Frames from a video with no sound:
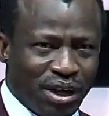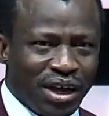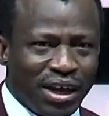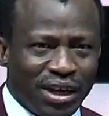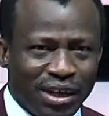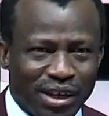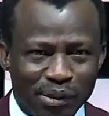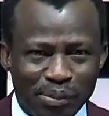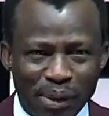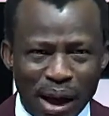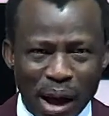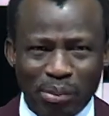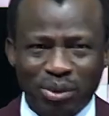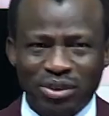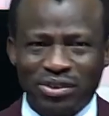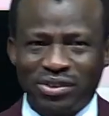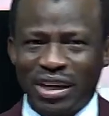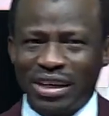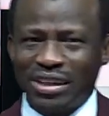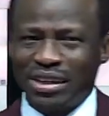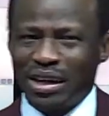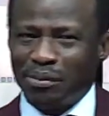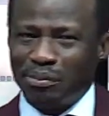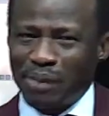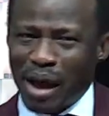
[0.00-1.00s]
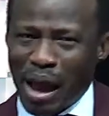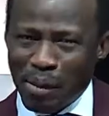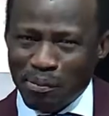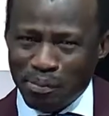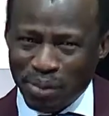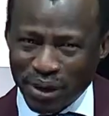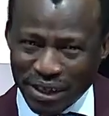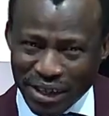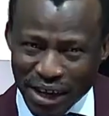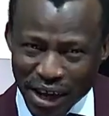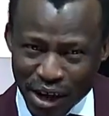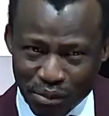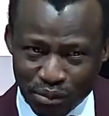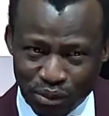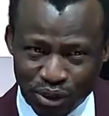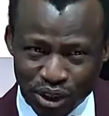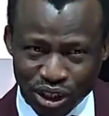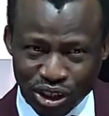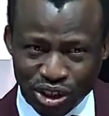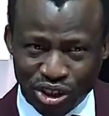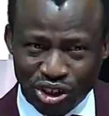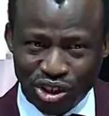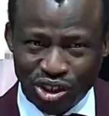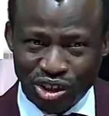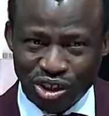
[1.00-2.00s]
The Bible said the man became
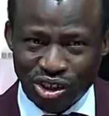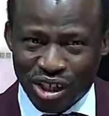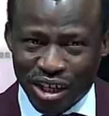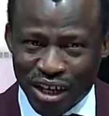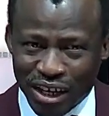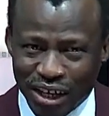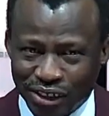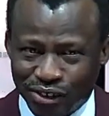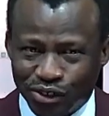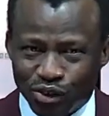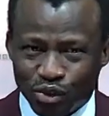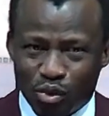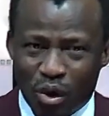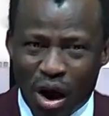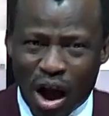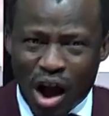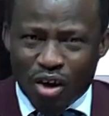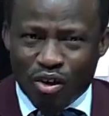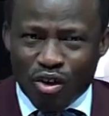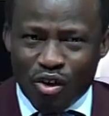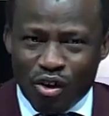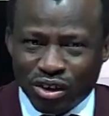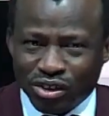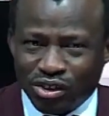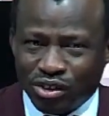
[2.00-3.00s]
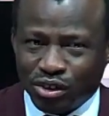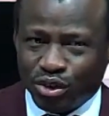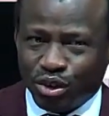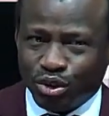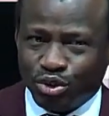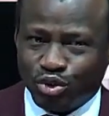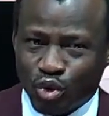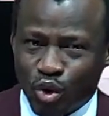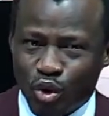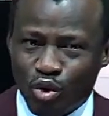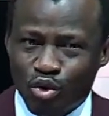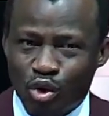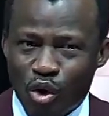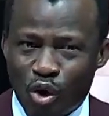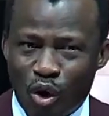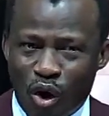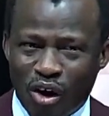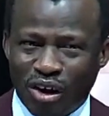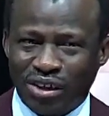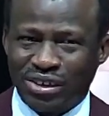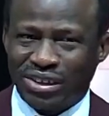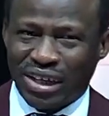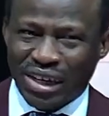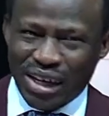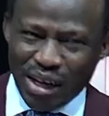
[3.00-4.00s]
rich. His wealth continued to grow
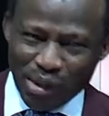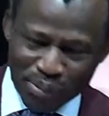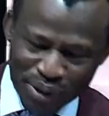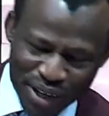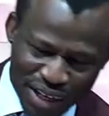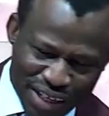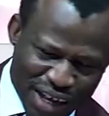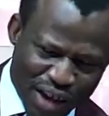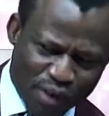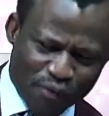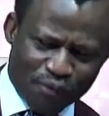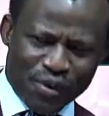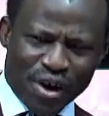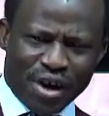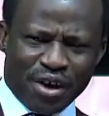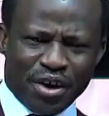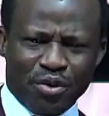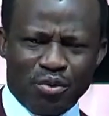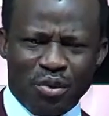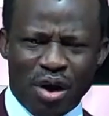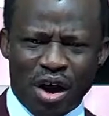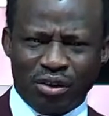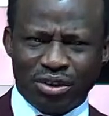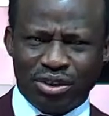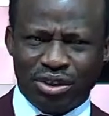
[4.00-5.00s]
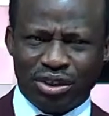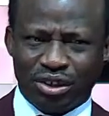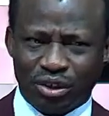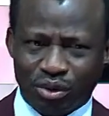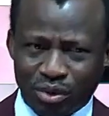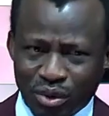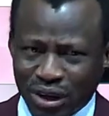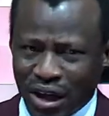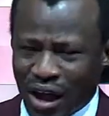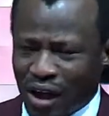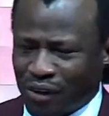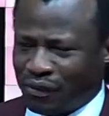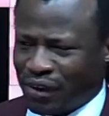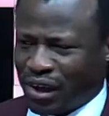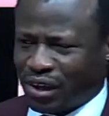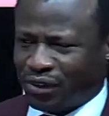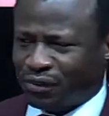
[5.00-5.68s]
until he became very wealthy. Look at verse